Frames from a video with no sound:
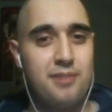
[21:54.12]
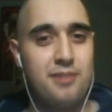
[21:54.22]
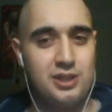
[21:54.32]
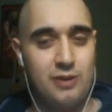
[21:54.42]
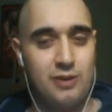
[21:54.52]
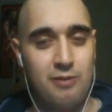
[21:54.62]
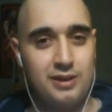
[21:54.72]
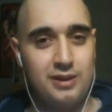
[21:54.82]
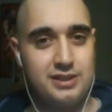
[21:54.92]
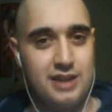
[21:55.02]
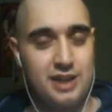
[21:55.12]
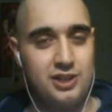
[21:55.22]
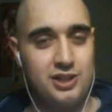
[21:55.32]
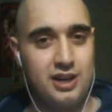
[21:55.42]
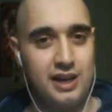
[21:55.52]
But the issue I want to
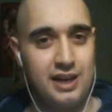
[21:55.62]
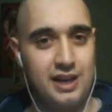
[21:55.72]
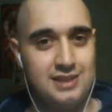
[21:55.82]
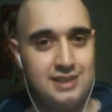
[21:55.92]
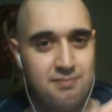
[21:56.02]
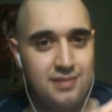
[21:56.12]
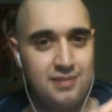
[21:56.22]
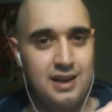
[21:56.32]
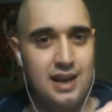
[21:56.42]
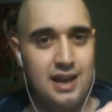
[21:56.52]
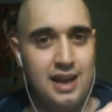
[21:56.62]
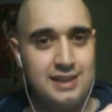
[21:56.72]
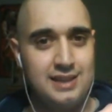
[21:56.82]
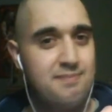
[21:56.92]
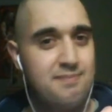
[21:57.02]
touch on is
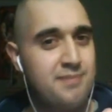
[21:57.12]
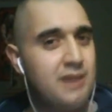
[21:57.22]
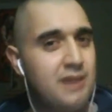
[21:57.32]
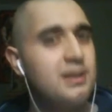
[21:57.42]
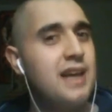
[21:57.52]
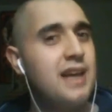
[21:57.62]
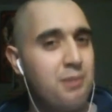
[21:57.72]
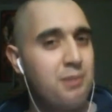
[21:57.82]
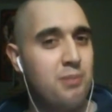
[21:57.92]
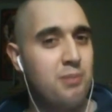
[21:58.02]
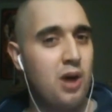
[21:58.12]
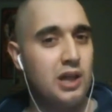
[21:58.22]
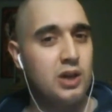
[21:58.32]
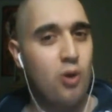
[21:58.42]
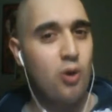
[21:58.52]
it merely
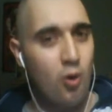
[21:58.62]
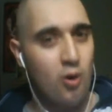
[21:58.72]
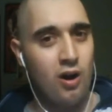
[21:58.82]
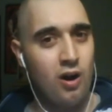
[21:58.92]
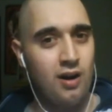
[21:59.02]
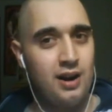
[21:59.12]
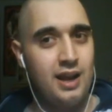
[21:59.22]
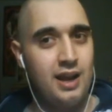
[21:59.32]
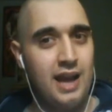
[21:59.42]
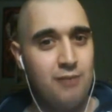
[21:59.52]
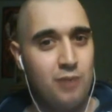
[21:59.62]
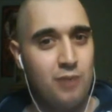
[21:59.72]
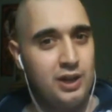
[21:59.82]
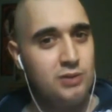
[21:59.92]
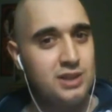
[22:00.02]
hyperbolic, or
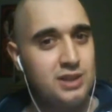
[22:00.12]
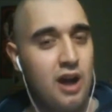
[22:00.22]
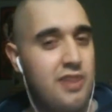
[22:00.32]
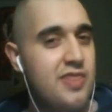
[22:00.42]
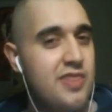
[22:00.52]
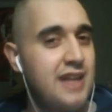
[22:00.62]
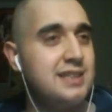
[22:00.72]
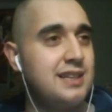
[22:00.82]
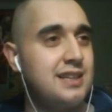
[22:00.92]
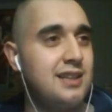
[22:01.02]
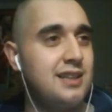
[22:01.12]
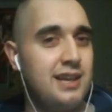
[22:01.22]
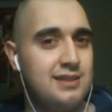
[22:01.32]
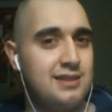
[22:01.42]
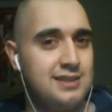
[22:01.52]
can one use it
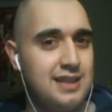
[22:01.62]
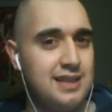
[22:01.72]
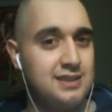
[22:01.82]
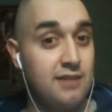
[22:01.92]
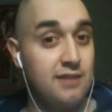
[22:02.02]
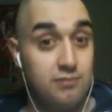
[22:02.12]
authentically in the sense of